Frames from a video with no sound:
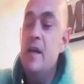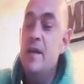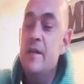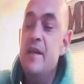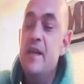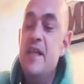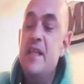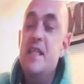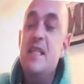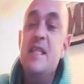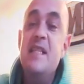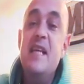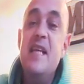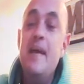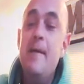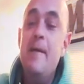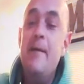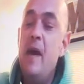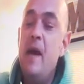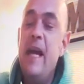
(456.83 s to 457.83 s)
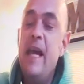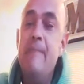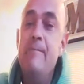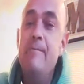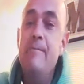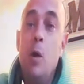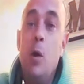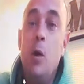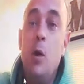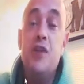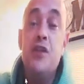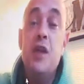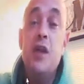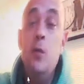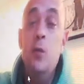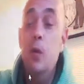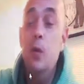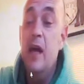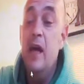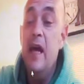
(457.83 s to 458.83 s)
This is their May box.
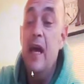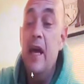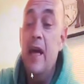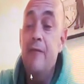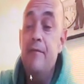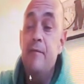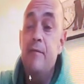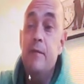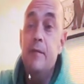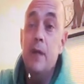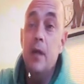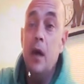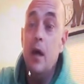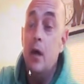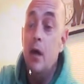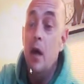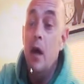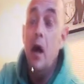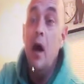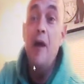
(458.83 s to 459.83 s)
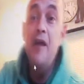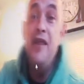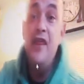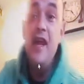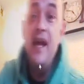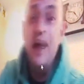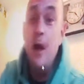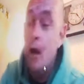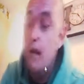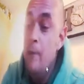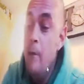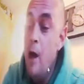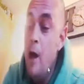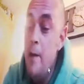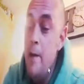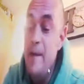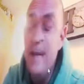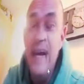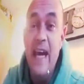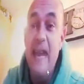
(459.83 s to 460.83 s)
So I think I might
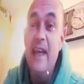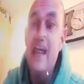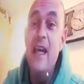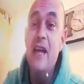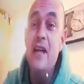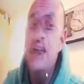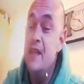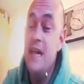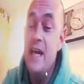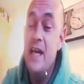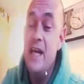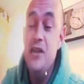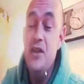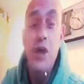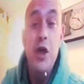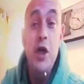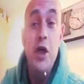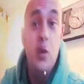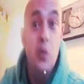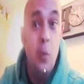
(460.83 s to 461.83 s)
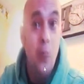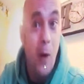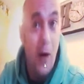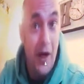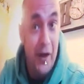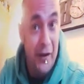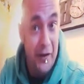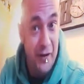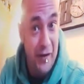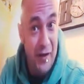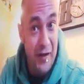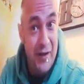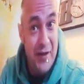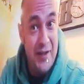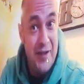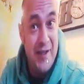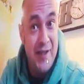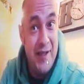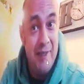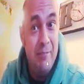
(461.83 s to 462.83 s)
be getting their June one at
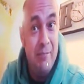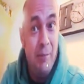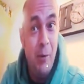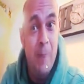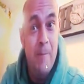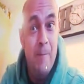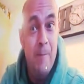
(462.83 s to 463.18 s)
some point.